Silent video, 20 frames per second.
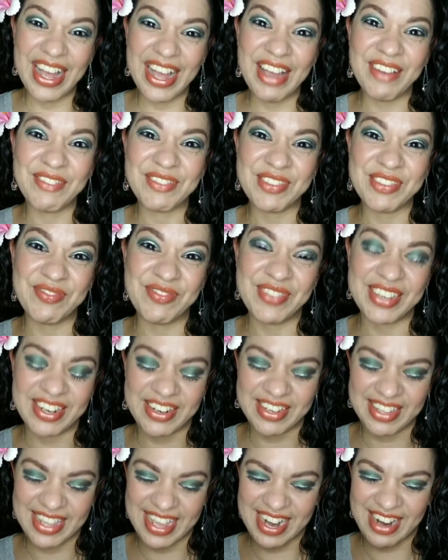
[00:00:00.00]
to figure
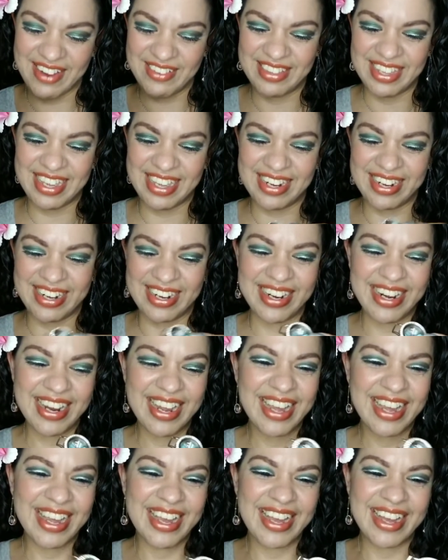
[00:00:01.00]
that out later
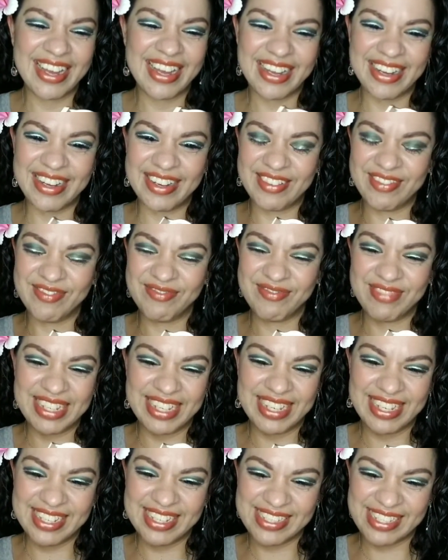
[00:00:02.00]
uh,
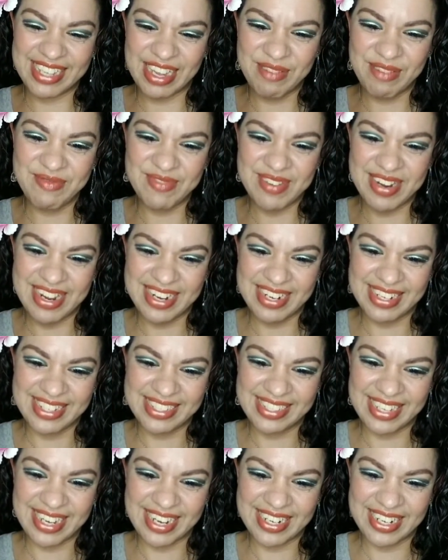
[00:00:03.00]
because I'm not
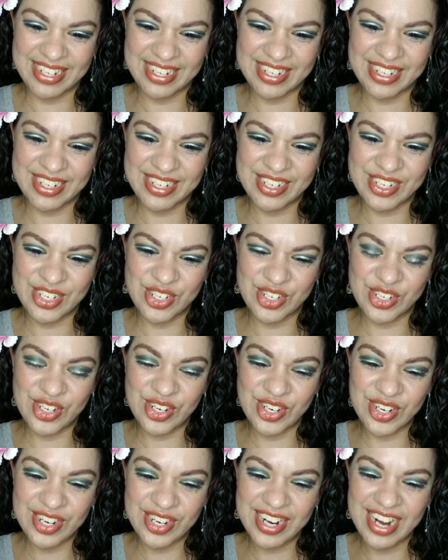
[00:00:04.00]
exactly
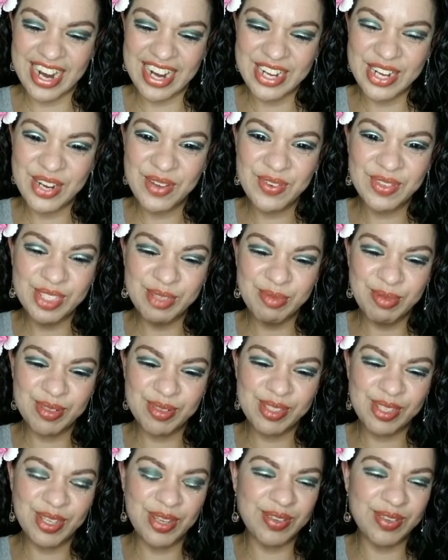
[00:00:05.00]
sure. I know it's
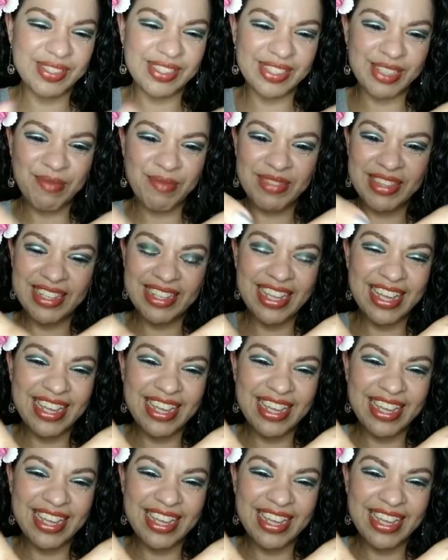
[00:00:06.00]
supposed to go something like